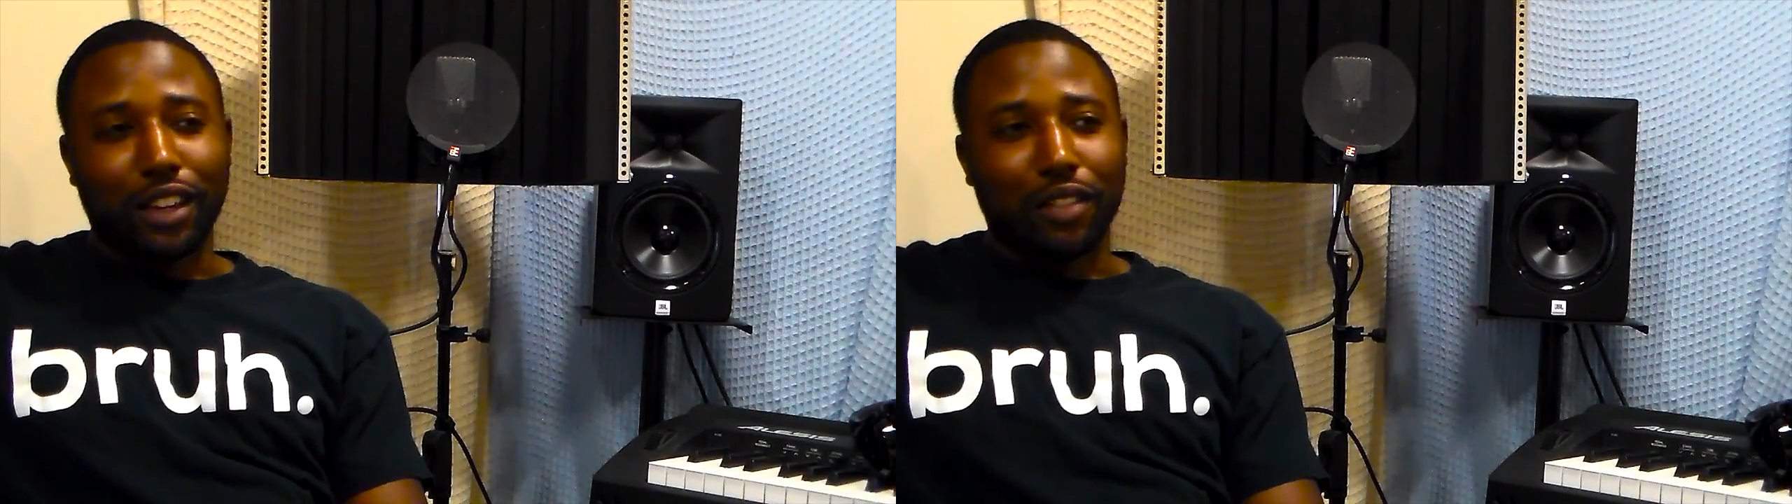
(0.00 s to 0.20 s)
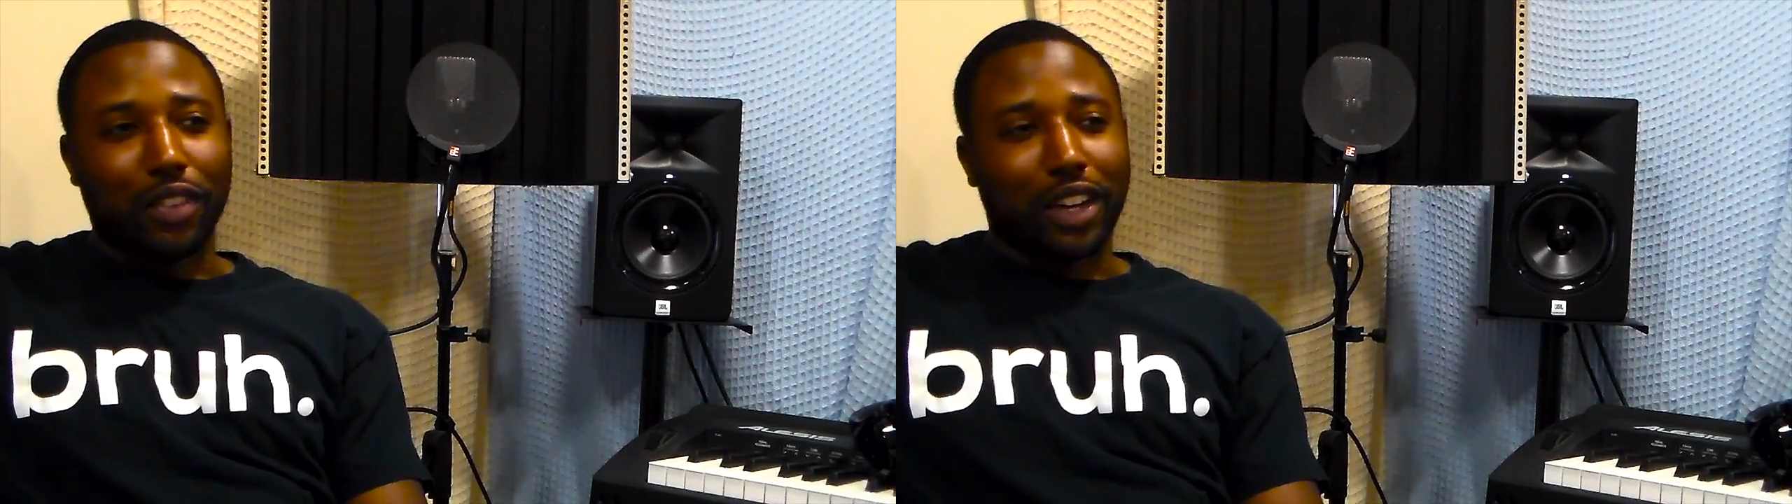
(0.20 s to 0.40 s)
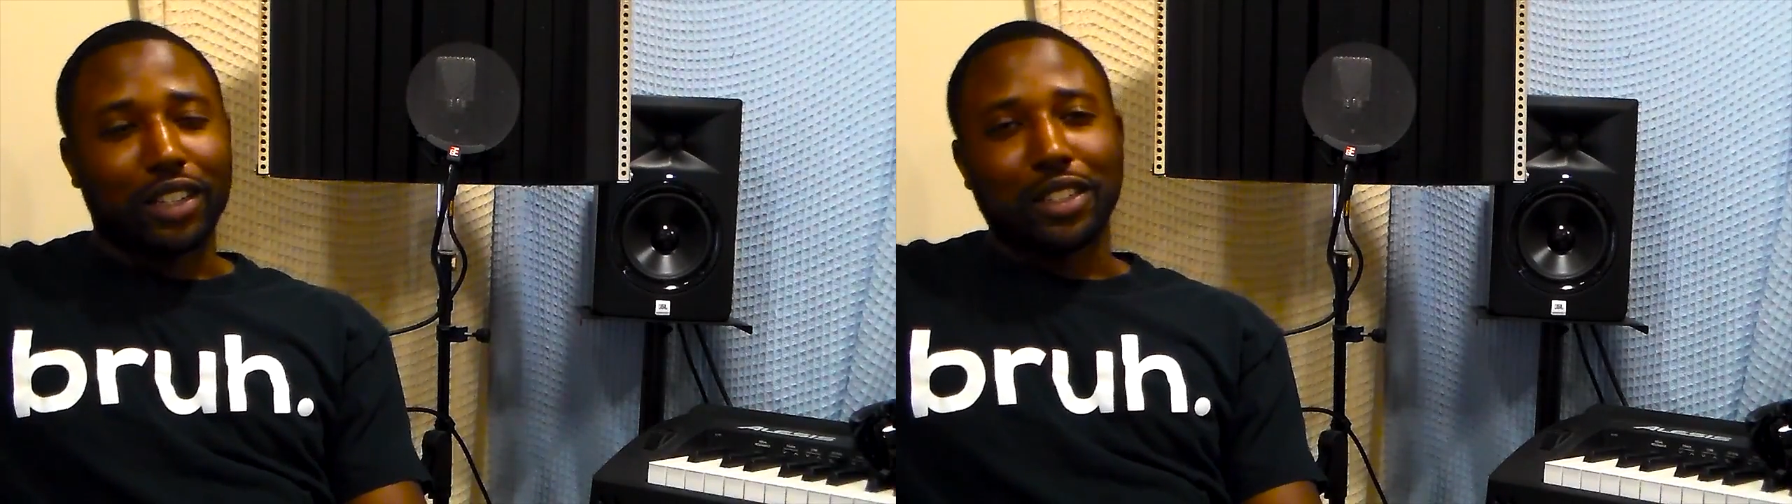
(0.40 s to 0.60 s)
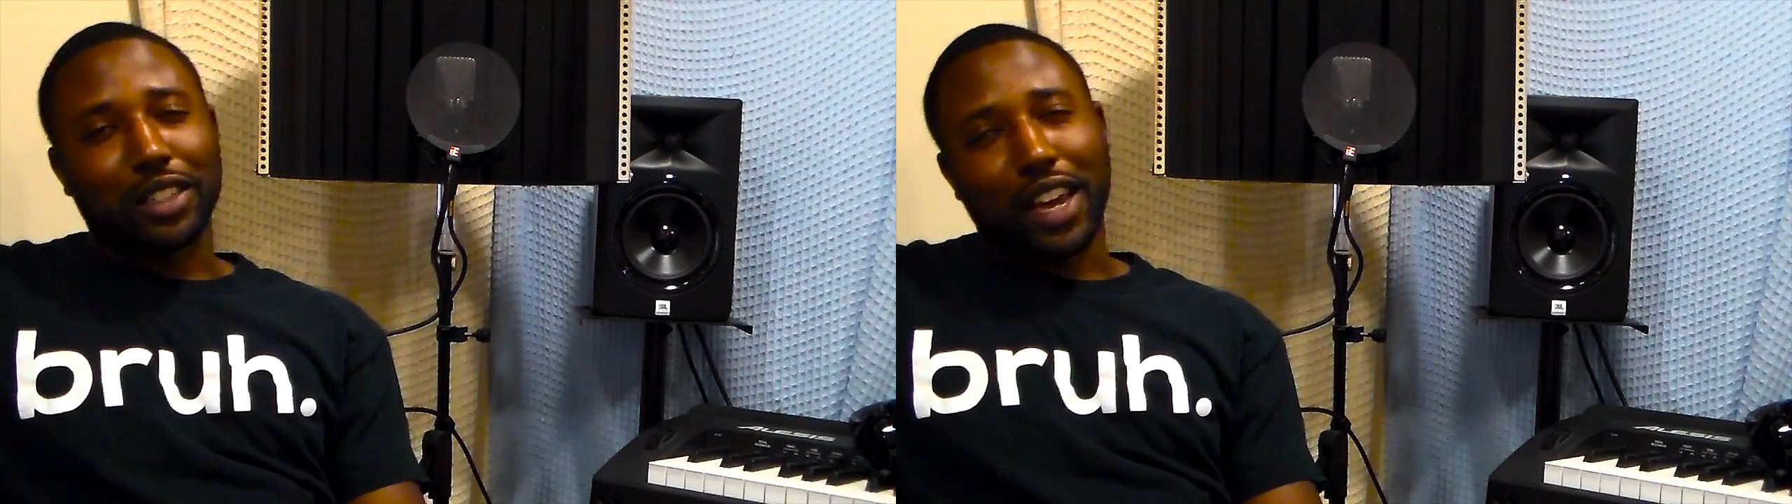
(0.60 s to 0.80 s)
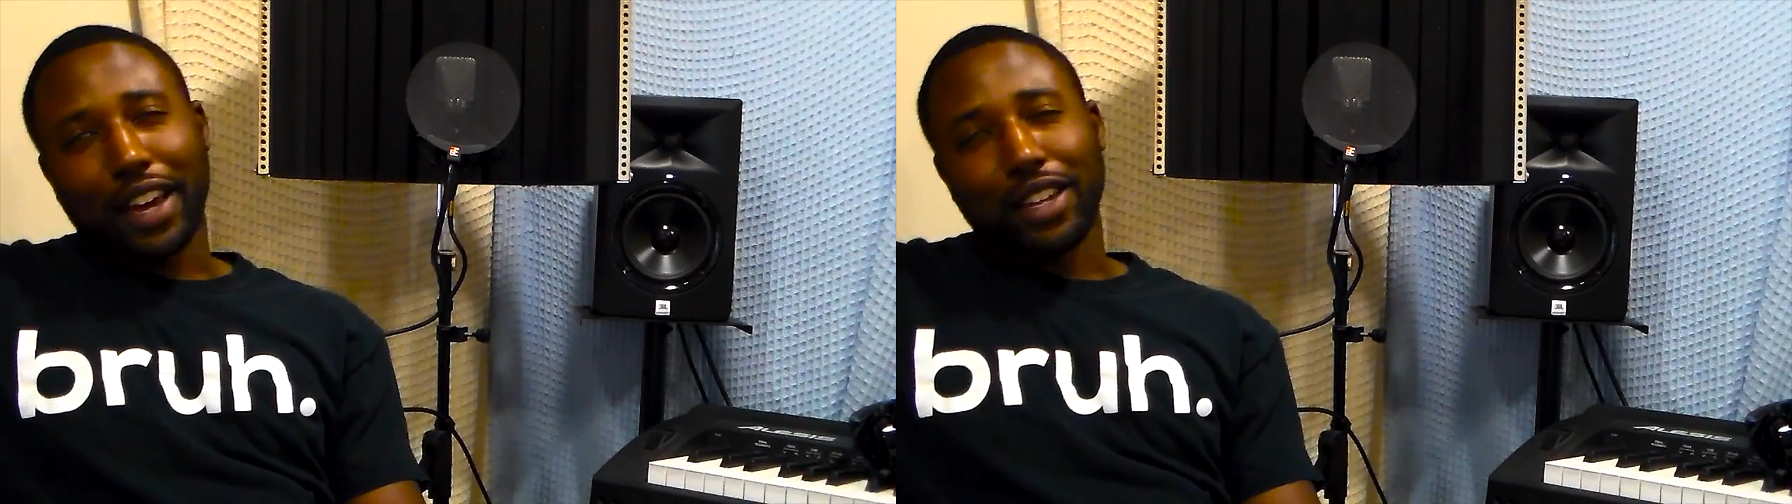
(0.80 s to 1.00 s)
if I can
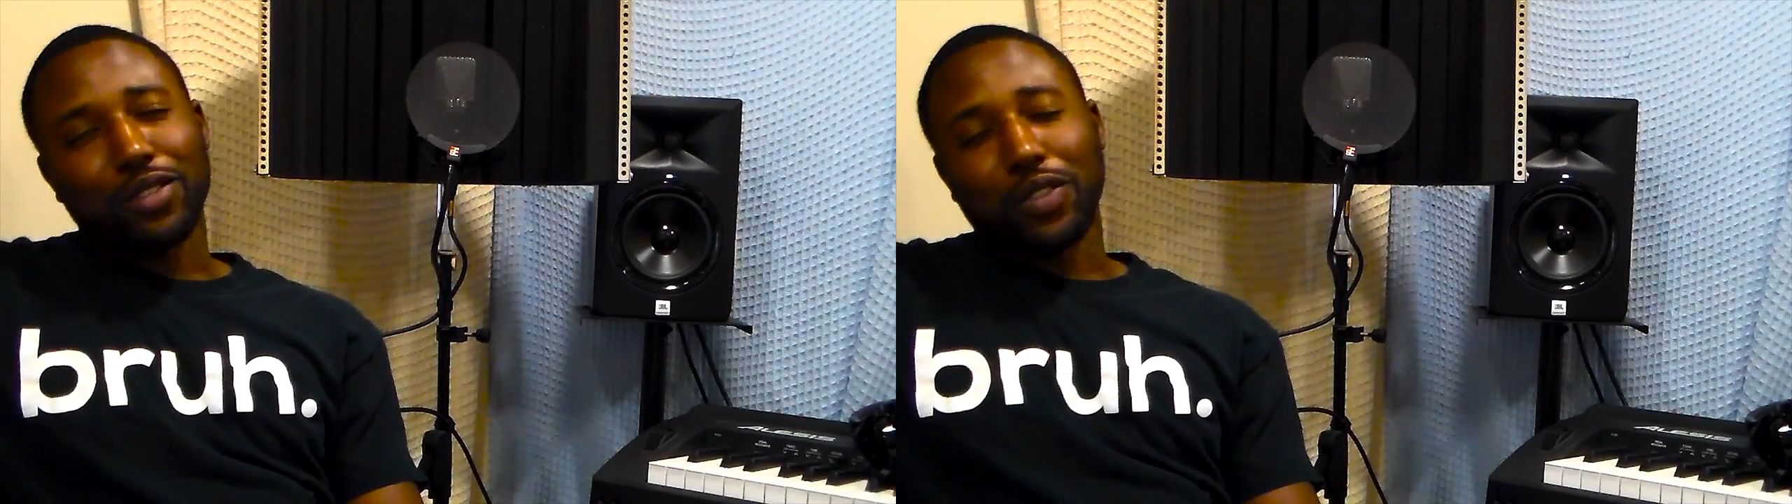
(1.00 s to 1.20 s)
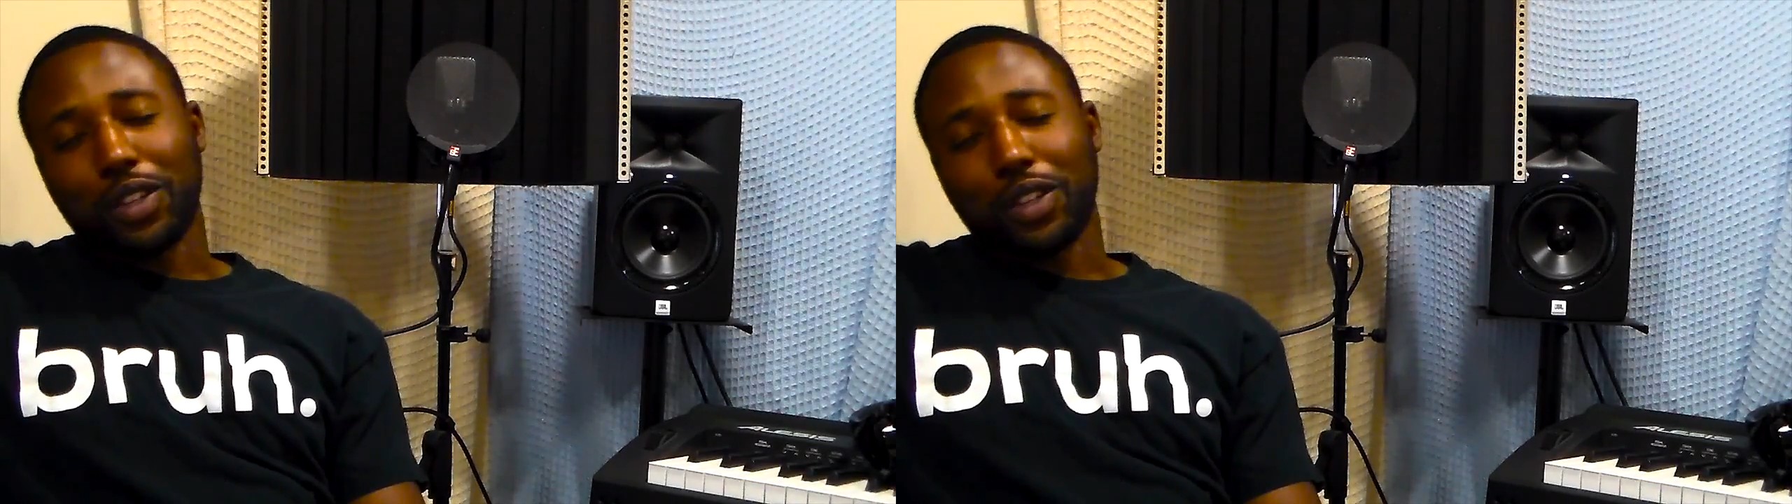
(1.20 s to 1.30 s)
just have this